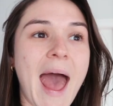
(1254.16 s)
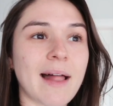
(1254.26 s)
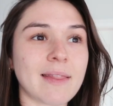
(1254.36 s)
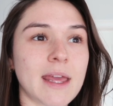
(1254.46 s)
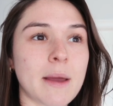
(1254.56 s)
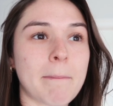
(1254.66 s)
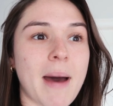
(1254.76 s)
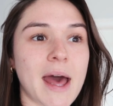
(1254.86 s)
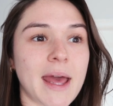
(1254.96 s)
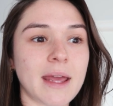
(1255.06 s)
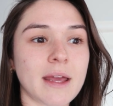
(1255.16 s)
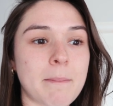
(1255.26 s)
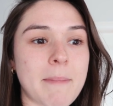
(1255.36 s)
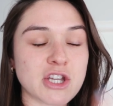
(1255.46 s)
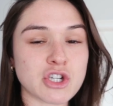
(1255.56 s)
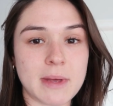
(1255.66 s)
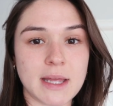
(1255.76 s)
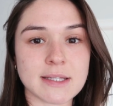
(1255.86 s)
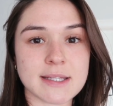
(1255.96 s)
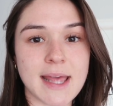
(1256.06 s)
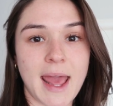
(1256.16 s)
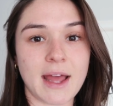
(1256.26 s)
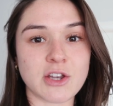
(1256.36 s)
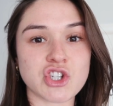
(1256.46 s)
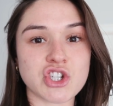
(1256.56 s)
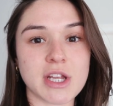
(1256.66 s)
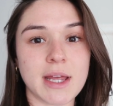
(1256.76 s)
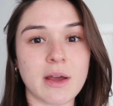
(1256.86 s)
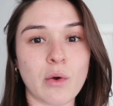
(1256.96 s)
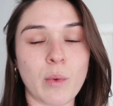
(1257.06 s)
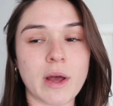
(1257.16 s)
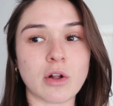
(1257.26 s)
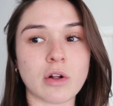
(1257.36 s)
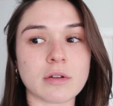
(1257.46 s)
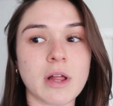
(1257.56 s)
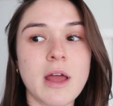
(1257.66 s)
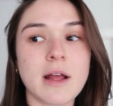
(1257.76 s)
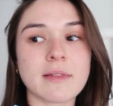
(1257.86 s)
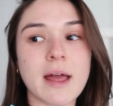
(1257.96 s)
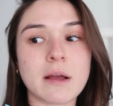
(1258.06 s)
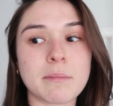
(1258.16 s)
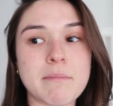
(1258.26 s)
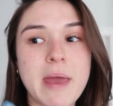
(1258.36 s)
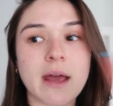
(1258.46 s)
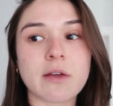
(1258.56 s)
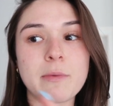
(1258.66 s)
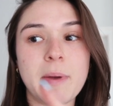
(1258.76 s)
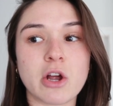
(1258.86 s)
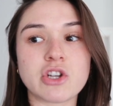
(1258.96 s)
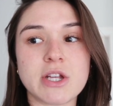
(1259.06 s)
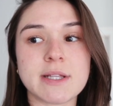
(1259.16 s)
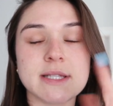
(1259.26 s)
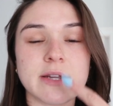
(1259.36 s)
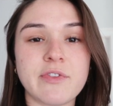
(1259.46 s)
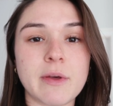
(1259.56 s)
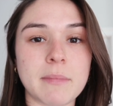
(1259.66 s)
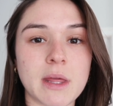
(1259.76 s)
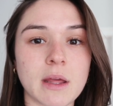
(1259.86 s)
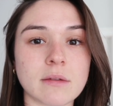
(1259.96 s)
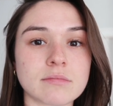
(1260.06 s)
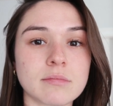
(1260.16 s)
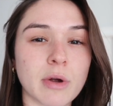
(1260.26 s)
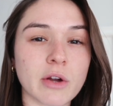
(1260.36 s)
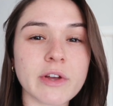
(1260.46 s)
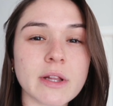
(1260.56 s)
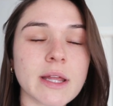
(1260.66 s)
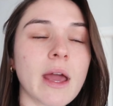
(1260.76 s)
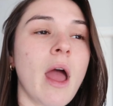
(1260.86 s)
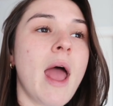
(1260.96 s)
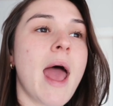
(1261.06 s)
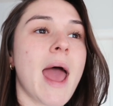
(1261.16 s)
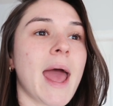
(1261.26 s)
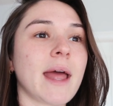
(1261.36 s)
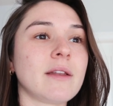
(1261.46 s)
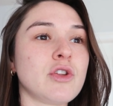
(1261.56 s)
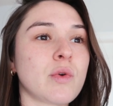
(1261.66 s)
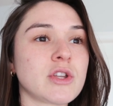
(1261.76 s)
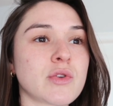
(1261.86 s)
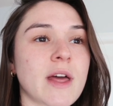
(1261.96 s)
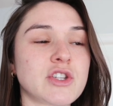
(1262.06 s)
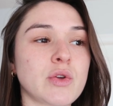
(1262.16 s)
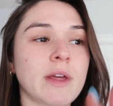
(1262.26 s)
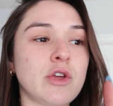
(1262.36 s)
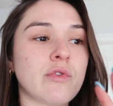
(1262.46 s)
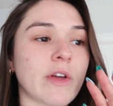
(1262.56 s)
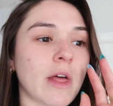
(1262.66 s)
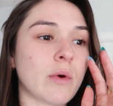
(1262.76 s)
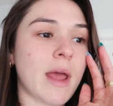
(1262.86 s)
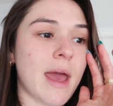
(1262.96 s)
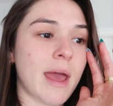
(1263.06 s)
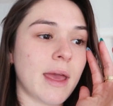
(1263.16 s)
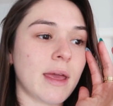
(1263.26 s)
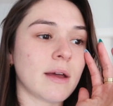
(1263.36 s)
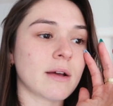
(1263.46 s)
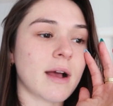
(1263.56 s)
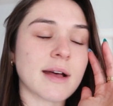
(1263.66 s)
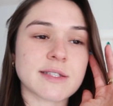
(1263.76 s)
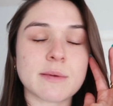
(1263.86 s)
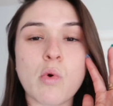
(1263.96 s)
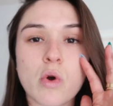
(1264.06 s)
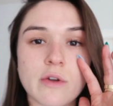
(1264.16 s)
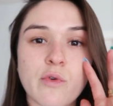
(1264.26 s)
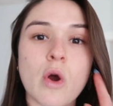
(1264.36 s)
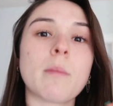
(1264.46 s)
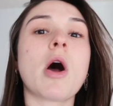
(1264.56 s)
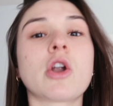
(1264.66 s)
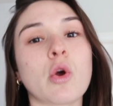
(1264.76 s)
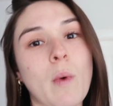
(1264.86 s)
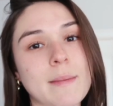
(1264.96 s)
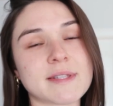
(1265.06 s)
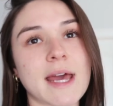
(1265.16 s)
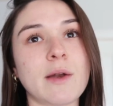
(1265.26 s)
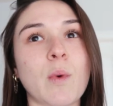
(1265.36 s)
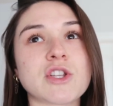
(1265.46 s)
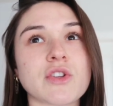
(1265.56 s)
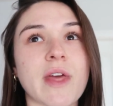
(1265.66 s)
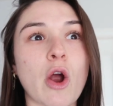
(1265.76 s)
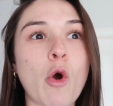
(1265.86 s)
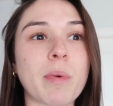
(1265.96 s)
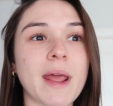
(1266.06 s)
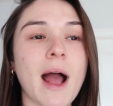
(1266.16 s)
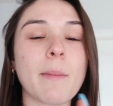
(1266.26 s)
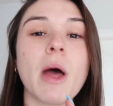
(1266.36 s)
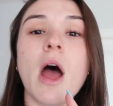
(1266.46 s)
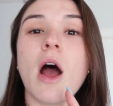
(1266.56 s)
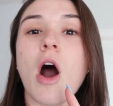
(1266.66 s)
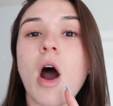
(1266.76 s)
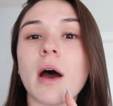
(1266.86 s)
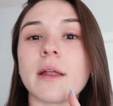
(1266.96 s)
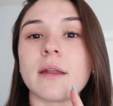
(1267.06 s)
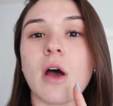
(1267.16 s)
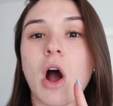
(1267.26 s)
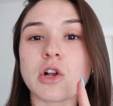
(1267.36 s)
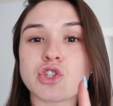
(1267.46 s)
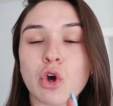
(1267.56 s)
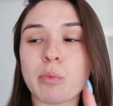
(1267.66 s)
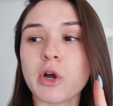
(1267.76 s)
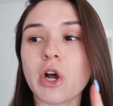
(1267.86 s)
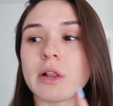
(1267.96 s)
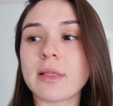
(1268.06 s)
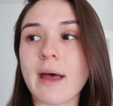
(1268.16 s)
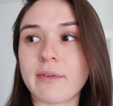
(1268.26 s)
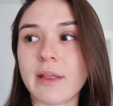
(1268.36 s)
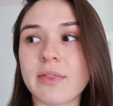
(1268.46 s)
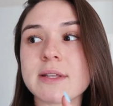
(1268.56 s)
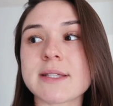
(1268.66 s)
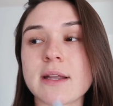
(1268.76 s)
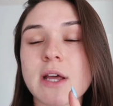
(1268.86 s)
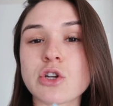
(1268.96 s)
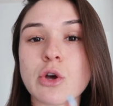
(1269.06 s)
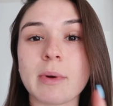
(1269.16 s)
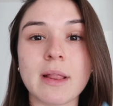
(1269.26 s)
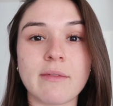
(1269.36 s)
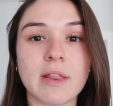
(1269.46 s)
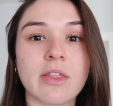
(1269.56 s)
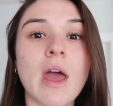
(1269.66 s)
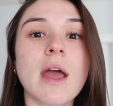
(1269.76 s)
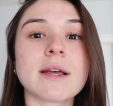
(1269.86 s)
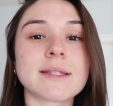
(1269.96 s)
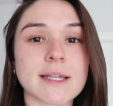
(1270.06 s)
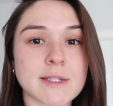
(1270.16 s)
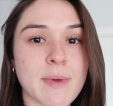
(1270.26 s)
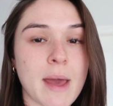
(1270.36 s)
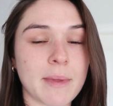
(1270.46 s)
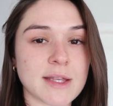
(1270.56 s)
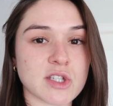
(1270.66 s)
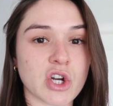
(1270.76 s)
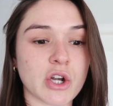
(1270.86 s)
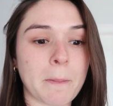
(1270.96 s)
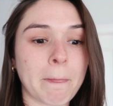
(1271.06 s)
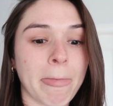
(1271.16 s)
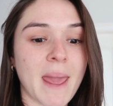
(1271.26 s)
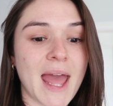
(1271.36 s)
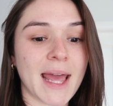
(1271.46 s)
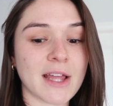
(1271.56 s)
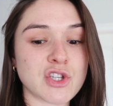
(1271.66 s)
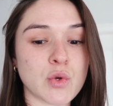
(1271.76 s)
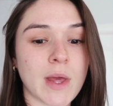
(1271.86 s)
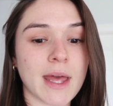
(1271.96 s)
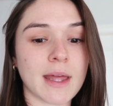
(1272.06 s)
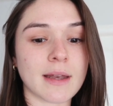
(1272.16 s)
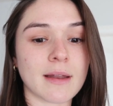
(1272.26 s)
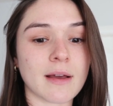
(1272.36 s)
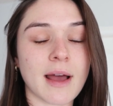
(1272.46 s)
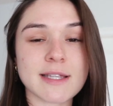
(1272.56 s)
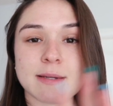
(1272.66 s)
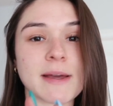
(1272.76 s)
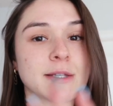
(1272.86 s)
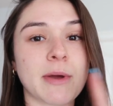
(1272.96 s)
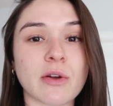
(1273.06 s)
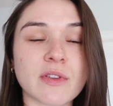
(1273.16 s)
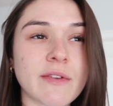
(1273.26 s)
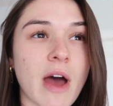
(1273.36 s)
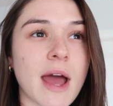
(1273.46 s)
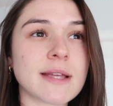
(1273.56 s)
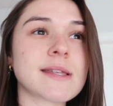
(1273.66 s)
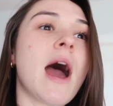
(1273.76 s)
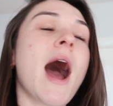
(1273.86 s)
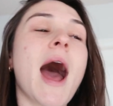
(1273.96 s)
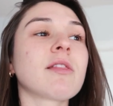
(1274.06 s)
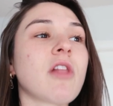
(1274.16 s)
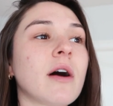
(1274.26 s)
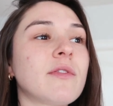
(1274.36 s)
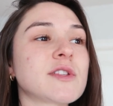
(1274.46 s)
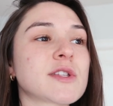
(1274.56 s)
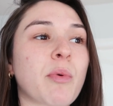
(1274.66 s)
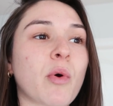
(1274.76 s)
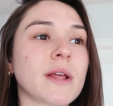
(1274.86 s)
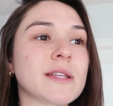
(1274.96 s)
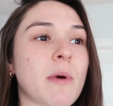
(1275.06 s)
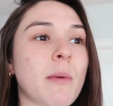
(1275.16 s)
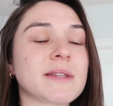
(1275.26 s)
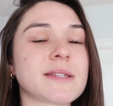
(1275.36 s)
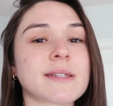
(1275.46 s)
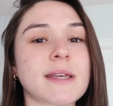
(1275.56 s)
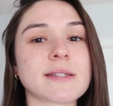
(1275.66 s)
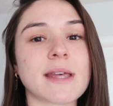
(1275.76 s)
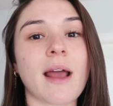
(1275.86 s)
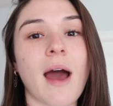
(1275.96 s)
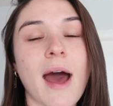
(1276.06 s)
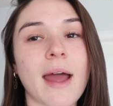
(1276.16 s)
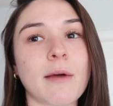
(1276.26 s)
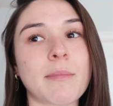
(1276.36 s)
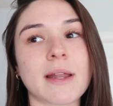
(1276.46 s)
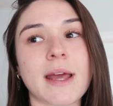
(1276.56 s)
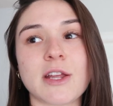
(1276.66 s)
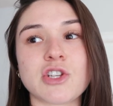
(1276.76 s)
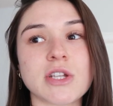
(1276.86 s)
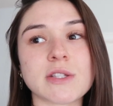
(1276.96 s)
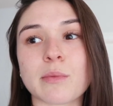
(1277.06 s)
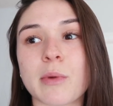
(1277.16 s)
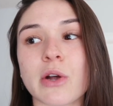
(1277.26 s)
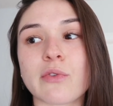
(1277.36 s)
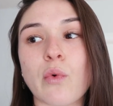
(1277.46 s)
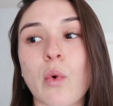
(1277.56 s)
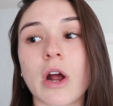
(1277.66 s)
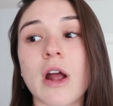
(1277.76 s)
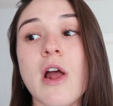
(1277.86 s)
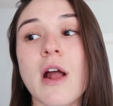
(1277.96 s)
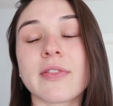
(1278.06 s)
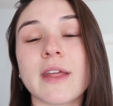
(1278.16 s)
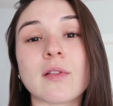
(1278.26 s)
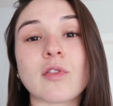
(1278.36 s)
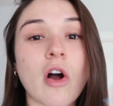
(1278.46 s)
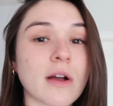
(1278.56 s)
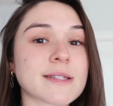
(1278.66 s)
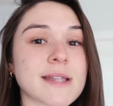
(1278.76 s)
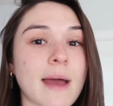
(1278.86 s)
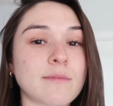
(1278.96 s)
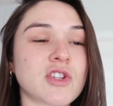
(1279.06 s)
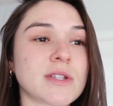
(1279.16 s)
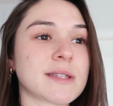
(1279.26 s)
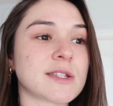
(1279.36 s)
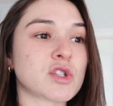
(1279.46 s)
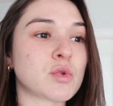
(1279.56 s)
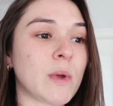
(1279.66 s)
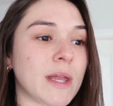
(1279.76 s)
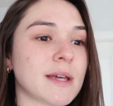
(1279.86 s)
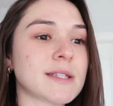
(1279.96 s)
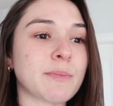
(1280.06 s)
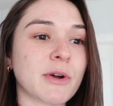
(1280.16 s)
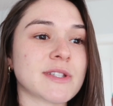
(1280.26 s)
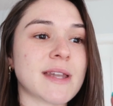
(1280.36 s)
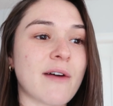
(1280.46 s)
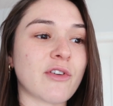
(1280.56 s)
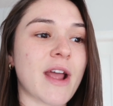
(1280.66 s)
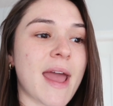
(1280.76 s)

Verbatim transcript: Ali my measurements and she will like make the pair of jeans to fit me perfectly and you can do that too like you fill out a custom order form her website which they're opening up on October 11th Sunday October 11th 6 p.m. Eastern and you can customize a pair of Levi's. I love supporting small businesses. Like I have been getting jeans from her for the longest time. She's the sweetest person ever.